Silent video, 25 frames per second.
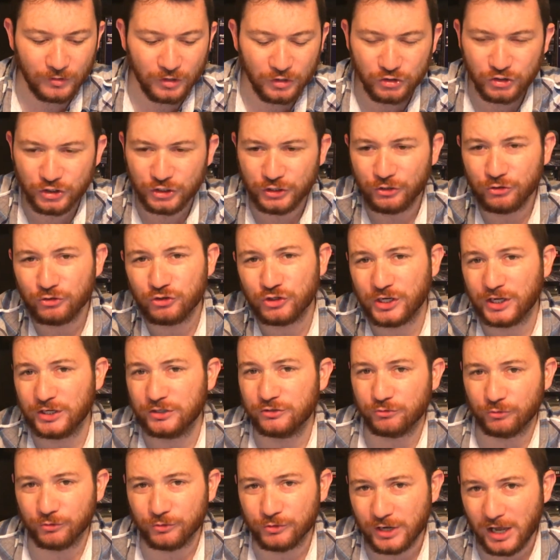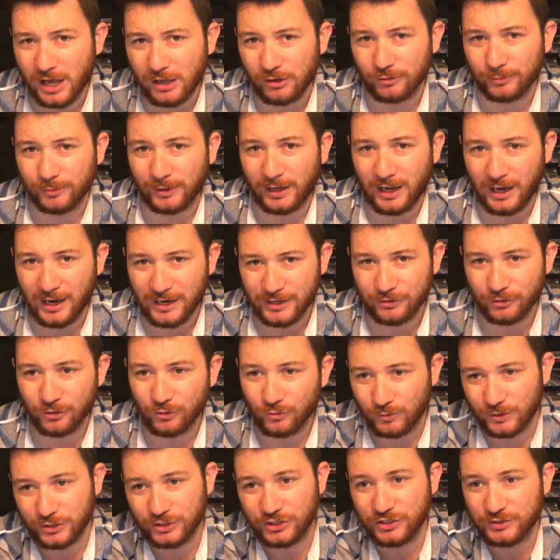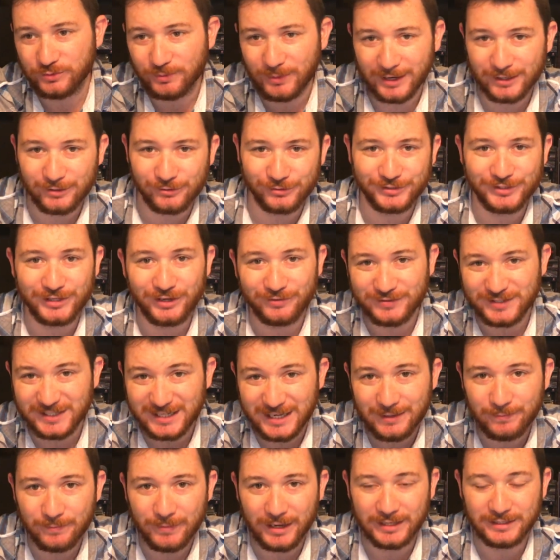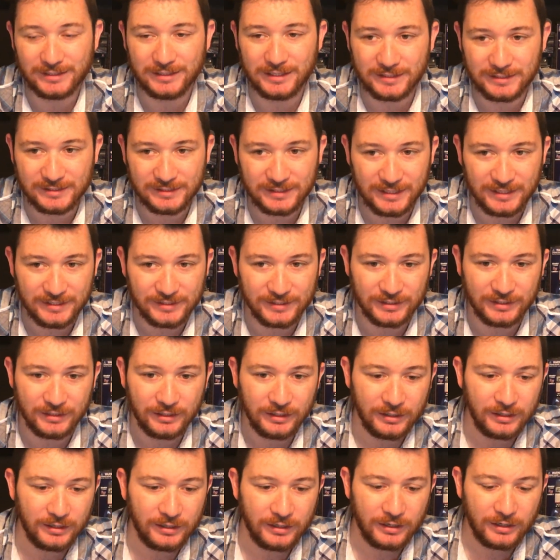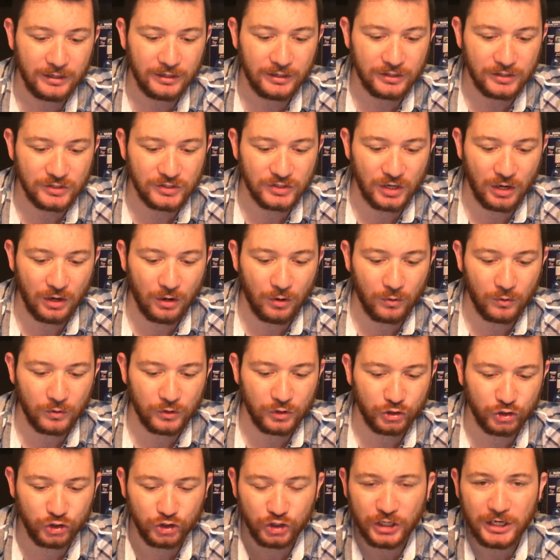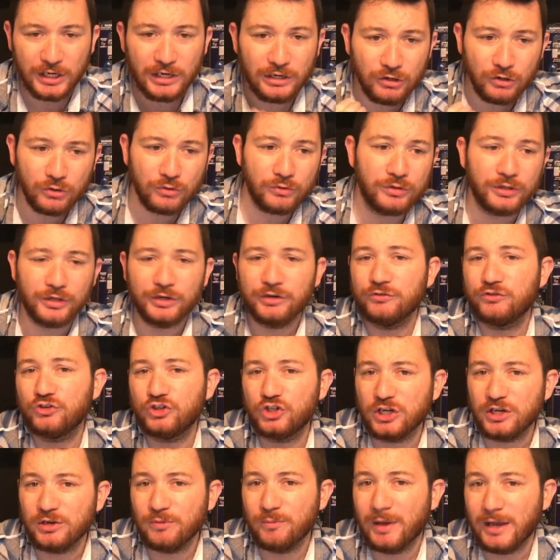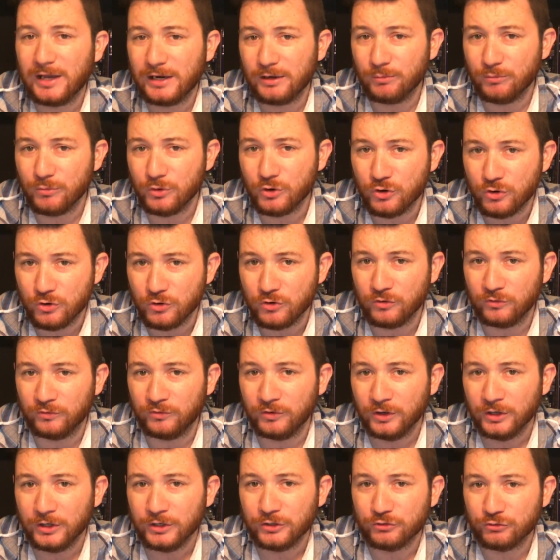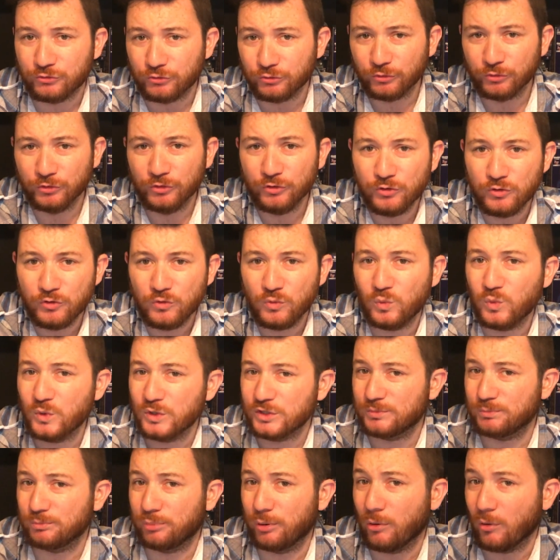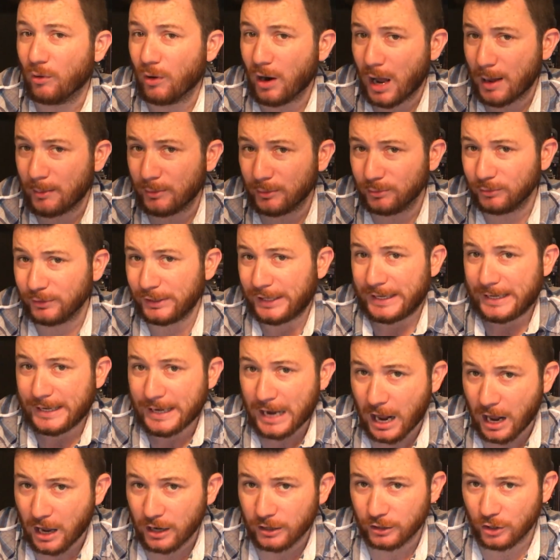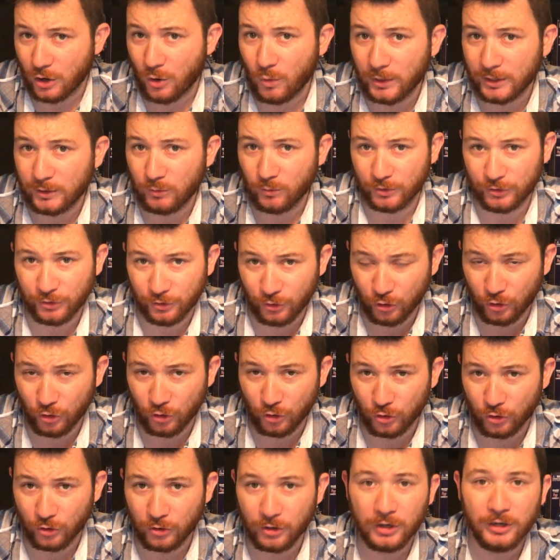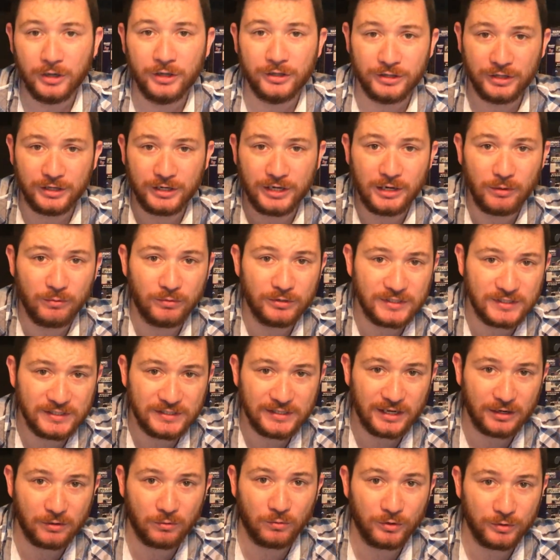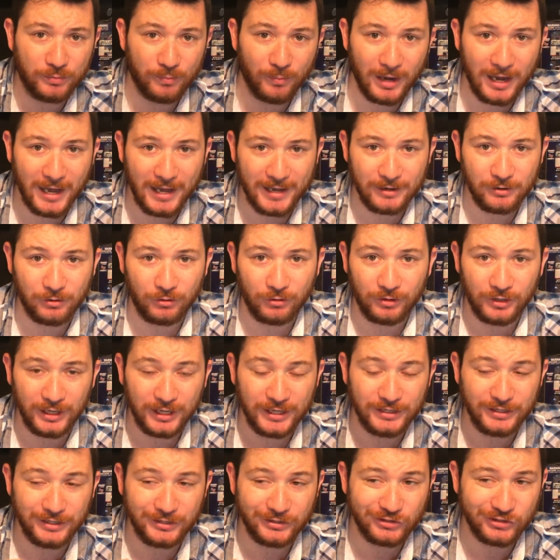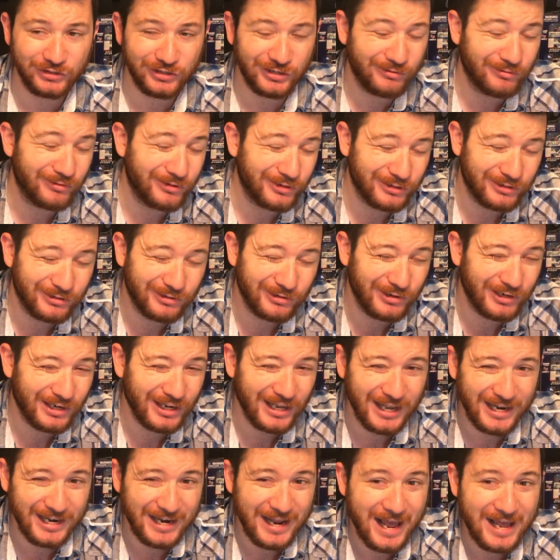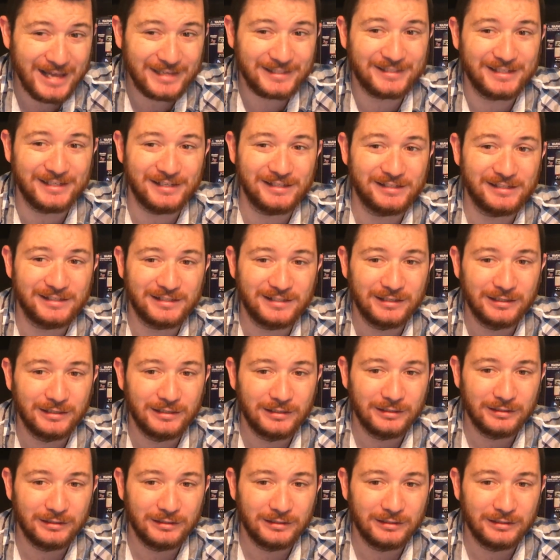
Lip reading: she knew she had Drew Dollar behind her, which is Michael Self's teammate this season. So she knew that if she made a move, Drew was probably not going with her, that he would stick with Michael, and that she would, in essence,